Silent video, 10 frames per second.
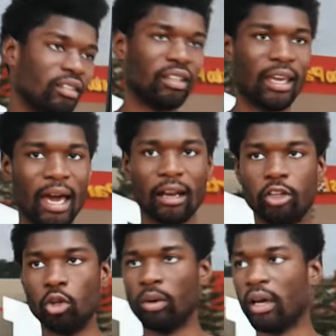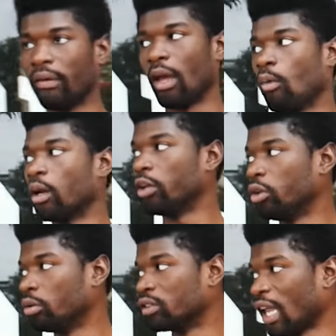They got to do whatever they want to
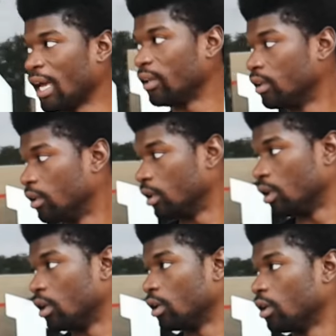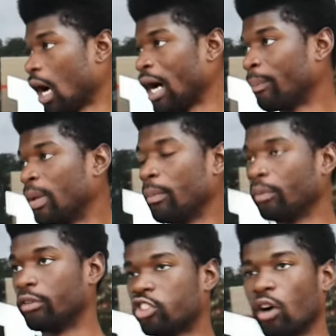do. It's like our
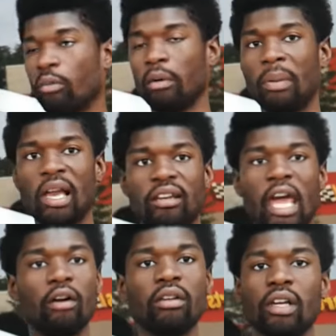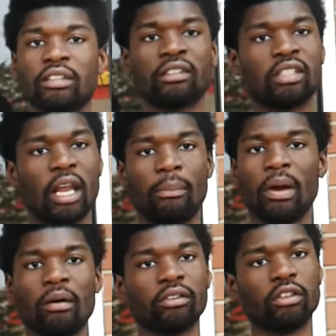people are so rebellious. They don't even listen to their
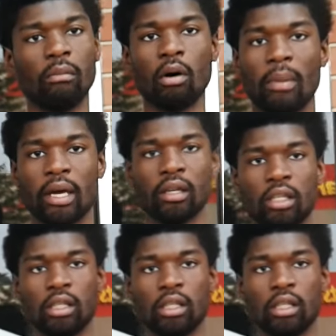parents no more, man.